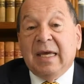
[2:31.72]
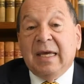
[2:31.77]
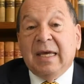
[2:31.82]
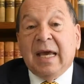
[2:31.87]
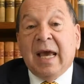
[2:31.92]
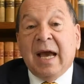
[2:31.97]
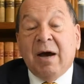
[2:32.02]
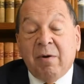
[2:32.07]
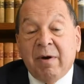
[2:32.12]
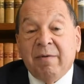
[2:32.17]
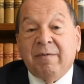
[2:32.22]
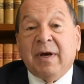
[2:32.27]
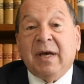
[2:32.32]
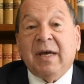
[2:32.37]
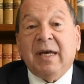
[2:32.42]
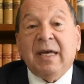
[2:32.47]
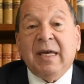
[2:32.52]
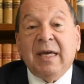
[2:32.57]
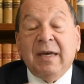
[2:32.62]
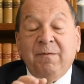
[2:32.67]
However,
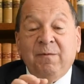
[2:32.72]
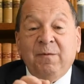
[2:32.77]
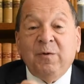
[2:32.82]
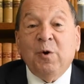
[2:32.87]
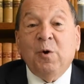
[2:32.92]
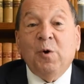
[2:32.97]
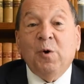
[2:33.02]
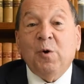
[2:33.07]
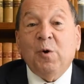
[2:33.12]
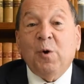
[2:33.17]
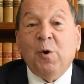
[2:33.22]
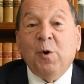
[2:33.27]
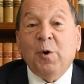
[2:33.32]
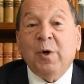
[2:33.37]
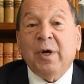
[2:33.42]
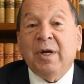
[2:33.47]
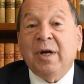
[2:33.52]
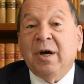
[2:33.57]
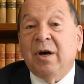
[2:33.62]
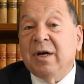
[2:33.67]
if you're
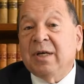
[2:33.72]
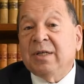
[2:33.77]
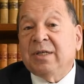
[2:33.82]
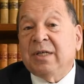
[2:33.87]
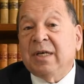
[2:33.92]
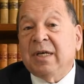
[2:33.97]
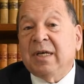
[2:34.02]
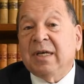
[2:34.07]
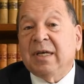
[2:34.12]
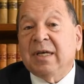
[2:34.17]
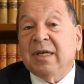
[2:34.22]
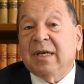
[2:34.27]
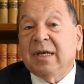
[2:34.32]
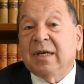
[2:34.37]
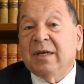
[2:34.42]
organising